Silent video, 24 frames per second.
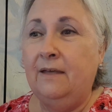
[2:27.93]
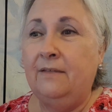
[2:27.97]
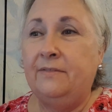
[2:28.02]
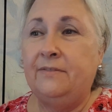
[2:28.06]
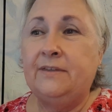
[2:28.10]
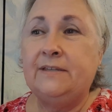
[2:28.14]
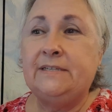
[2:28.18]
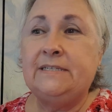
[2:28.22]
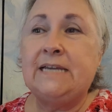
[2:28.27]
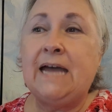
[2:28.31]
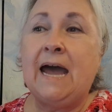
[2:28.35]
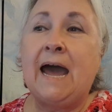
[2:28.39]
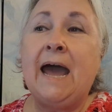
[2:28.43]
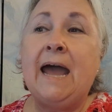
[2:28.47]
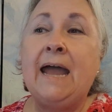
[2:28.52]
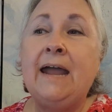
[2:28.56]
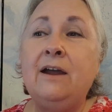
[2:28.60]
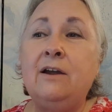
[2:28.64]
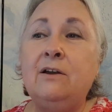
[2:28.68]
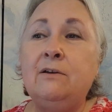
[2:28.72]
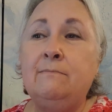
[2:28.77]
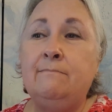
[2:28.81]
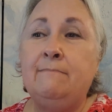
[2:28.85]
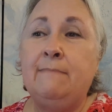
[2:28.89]
The
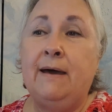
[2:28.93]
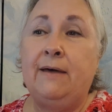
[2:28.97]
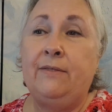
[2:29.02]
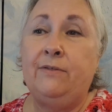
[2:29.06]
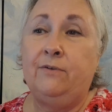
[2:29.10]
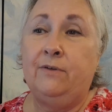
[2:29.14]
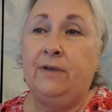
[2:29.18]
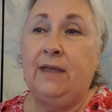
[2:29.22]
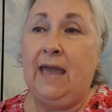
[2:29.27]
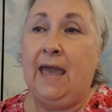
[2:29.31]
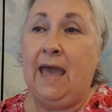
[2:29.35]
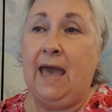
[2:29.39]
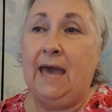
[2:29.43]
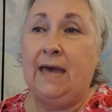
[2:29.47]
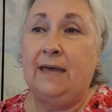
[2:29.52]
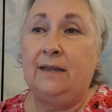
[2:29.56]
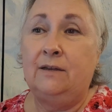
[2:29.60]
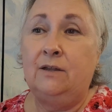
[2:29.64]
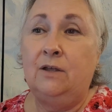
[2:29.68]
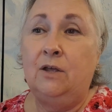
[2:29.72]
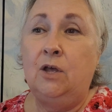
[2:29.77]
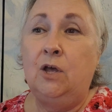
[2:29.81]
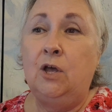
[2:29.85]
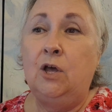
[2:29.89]
tired mother cat
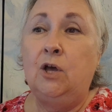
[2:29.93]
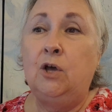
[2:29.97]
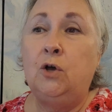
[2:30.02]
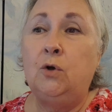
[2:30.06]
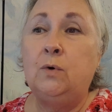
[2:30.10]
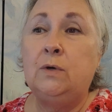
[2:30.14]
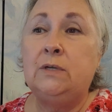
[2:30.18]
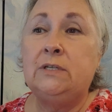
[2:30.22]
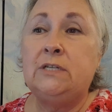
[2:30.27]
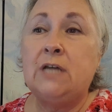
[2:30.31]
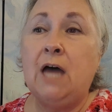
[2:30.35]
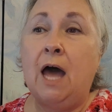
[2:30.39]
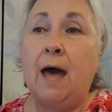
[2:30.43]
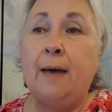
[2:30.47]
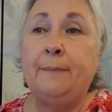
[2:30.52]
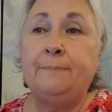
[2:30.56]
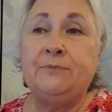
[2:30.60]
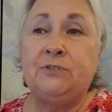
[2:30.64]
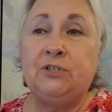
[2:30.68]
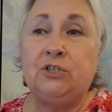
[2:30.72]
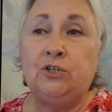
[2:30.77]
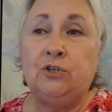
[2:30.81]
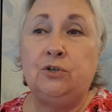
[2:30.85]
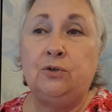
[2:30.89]
who
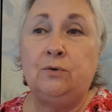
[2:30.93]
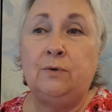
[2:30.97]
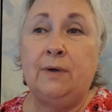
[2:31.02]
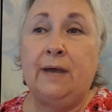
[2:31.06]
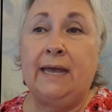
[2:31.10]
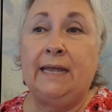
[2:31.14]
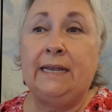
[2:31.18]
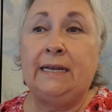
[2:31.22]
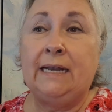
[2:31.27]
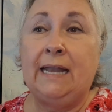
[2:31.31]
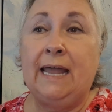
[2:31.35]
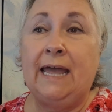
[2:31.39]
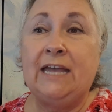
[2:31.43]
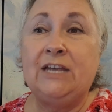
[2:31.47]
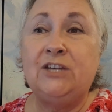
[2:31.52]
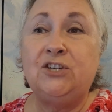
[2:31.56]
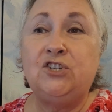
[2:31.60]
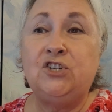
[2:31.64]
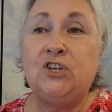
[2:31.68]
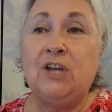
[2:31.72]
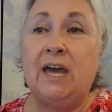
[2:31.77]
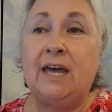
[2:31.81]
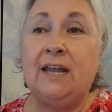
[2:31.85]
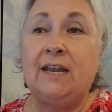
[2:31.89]
adopts you and lays
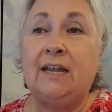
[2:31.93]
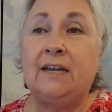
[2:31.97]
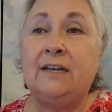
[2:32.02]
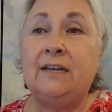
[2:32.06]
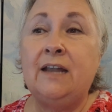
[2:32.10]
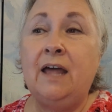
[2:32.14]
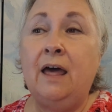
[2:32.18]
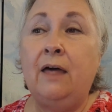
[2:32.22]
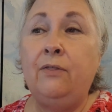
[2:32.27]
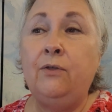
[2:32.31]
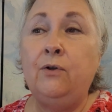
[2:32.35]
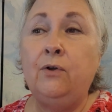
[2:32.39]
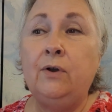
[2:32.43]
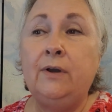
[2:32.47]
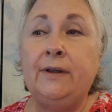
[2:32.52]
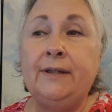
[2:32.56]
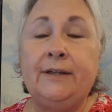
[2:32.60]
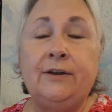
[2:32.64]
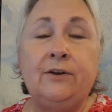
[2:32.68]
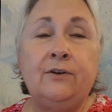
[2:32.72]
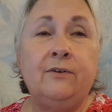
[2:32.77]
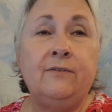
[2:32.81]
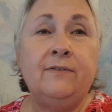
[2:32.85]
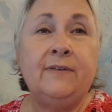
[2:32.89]
yet another
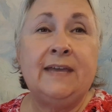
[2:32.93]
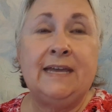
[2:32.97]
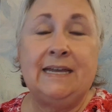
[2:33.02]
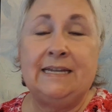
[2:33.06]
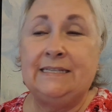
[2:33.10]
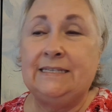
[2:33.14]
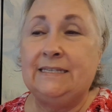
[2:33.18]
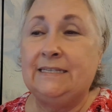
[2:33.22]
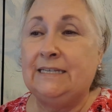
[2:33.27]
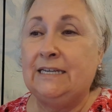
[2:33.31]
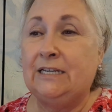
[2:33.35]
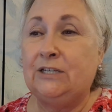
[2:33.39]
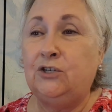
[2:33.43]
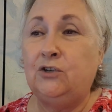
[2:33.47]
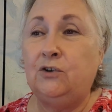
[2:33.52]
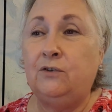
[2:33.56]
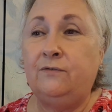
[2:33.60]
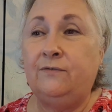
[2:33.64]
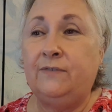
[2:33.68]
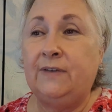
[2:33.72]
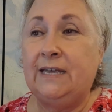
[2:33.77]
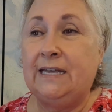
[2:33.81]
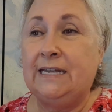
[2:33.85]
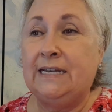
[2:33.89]
litter of kittens at your
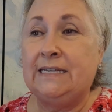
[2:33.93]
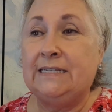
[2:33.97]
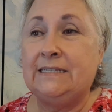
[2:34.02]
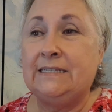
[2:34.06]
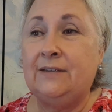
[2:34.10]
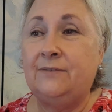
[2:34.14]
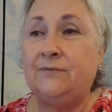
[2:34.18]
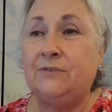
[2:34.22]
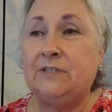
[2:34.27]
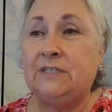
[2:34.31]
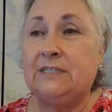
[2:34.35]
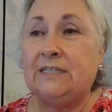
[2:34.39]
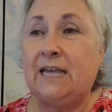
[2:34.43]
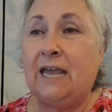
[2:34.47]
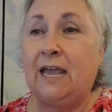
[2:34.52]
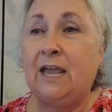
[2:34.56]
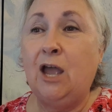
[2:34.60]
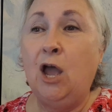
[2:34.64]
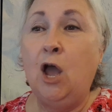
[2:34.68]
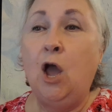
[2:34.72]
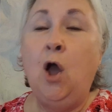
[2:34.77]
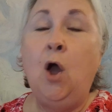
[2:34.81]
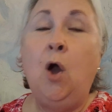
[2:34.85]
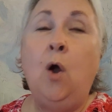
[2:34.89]
feet as if to
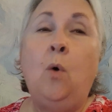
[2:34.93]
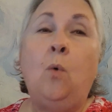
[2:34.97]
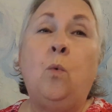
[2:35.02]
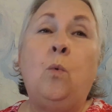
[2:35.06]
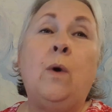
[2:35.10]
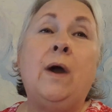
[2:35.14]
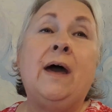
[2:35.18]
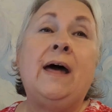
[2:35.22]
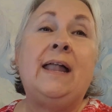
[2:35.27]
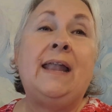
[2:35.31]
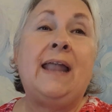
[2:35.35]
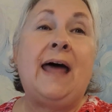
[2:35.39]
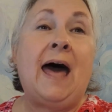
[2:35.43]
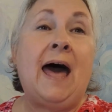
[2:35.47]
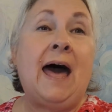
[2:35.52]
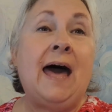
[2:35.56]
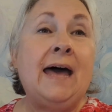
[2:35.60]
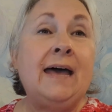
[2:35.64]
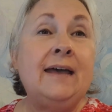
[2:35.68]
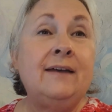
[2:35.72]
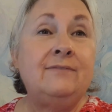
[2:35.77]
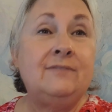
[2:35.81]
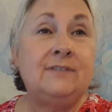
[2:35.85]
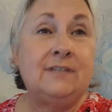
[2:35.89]
say, "Well,
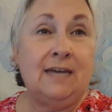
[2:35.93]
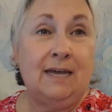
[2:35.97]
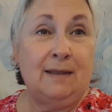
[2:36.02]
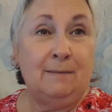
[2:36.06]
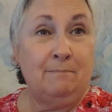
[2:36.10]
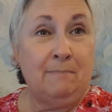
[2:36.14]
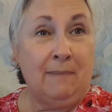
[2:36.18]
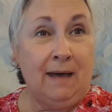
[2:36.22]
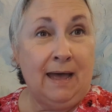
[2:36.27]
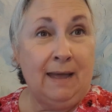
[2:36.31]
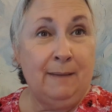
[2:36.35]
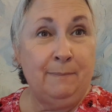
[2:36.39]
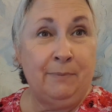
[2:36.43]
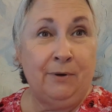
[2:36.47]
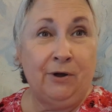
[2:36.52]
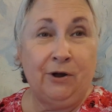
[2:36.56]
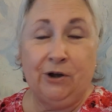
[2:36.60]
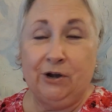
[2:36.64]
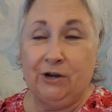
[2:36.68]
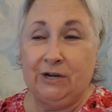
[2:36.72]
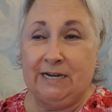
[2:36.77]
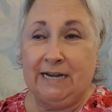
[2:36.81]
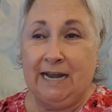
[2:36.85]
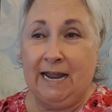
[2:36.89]
I've done my
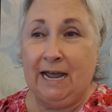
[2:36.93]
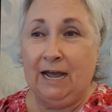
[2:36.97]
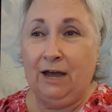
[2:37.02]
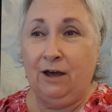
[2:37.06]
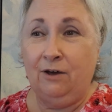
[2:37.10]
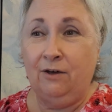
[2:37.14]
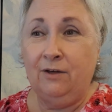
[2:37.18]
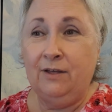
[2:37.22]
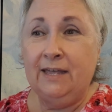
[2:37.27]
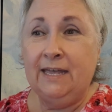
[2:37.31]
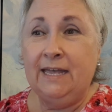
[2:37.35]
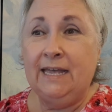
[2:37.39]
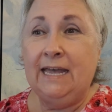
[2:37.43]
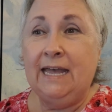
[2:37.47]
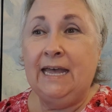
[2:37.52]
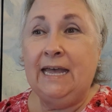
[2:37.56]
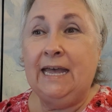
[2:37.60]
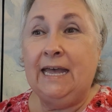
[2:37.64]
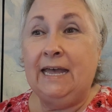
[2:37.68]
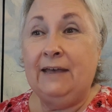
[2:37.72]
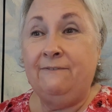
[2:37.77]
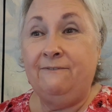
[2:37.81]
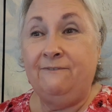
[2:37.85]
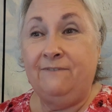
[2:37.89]
part now.
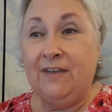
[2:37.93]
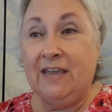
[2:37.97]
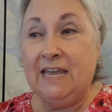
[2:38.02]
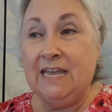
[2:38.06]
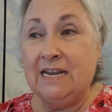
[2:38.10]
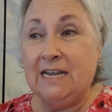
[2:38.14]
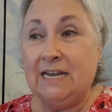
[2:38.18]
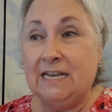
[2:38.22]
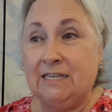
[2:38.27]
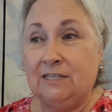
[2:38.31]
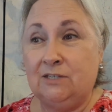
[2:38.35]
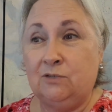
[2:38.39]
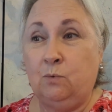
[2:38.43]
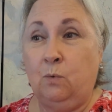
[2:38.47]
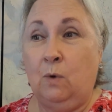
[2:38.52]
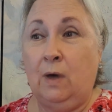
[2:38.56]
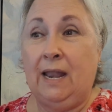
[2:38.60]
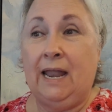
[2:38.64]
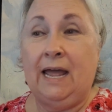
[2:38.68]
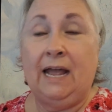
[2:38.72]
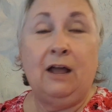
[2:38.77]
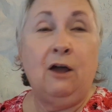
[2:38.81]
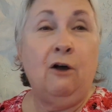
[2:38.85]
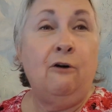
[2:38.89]
Feed us while
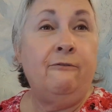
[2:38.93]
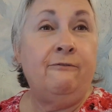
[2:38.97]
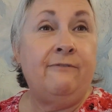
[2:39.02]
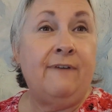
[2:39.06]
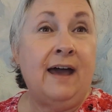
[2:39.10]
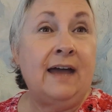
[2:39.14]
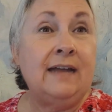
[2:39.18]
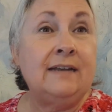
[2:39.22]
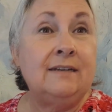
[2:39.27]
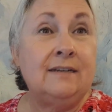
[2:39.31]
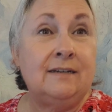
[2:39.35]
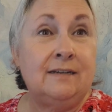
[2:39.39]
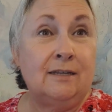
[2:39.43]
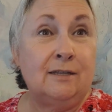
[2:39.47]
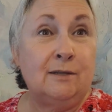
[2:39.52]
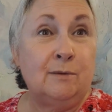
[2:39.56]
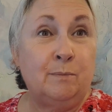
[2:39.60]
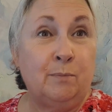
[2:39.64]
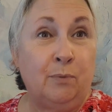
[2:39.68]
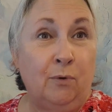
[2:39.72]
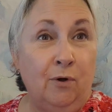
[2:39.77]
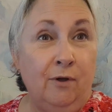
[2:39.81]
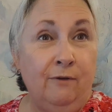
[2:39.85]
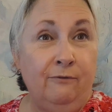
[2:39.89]
I go find another
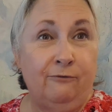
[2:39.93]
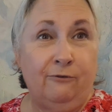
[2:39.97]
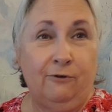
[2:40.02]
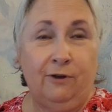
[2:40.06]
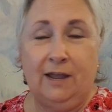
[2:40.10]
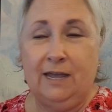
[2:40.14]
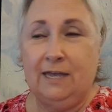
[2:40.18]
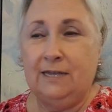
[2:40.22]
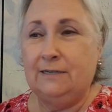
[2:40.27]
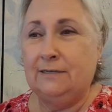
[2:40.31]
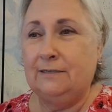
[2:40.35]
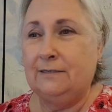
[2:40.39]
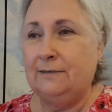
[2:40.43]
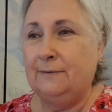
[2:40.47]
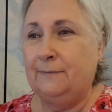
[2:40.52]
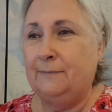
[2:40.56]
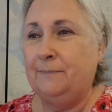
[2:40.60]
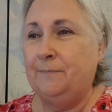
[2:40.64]
boyfriend."